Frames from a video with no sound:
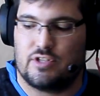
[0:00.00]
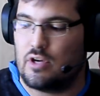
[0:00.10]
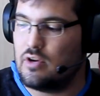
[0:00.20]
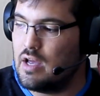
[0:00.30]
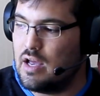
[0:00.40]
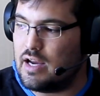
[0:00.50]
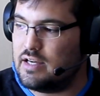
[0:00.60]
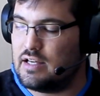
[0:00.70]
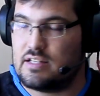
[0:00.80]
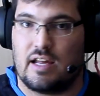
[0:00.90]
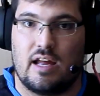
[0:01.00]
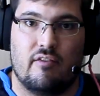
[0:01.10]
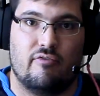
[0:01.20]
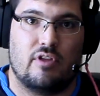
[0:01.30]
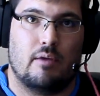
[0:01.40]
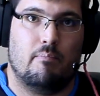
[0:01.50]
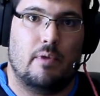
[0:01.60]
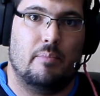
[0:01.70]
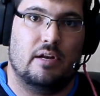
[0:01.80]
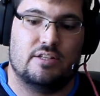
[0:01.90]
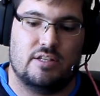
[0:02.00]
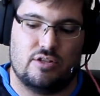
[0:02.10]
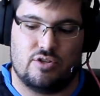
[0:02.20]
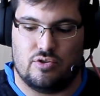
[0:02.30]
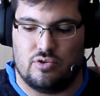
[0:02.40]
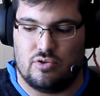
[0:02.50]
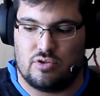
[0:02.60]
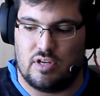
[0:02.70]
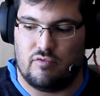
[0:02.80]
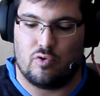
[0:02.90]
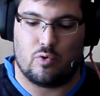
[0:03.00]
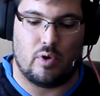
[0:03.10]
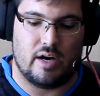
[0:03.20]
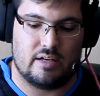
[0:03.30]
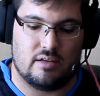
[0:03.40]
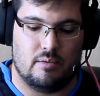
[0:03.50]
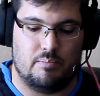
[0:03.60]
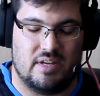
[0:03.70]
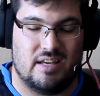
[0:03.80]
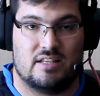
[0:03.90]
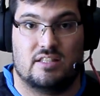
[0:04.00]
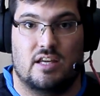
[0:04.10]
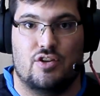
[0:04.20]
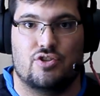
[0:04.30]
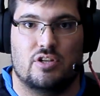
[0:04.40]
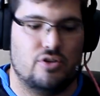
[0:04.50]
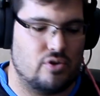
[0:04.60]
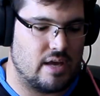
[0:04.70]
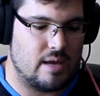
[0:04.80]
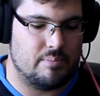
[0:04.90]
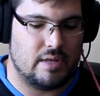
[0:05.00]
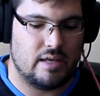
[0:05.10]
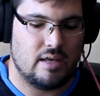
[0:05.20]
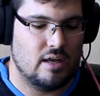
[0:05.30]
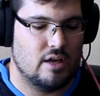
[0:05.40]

So it does have the ability to give you quite a big extension in your gameplay.